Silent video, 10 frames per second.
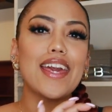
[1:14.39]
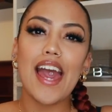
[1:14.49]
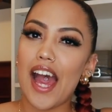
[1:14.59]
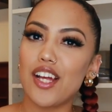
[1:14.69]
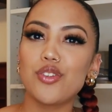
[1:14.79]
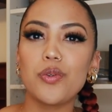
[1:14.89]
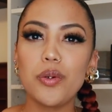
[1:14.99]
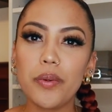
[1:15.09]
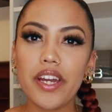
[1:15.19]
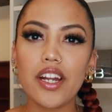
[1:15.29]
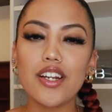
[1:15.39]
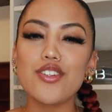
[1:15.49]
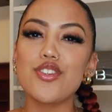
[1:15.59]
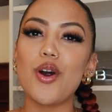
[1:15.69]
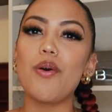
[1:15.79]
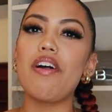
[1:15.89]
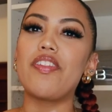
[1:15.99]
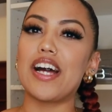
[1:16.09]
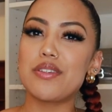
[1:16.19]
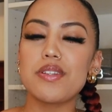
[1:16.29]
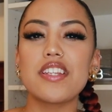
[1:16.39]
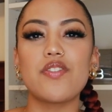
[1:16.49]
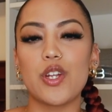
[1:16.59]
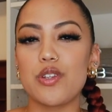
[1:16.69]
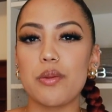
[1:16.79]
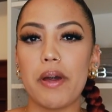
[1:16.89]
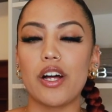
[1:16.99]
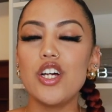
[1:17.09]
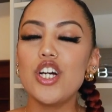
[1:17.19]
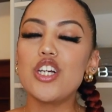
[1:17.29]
casual wear, so that's what this video is about.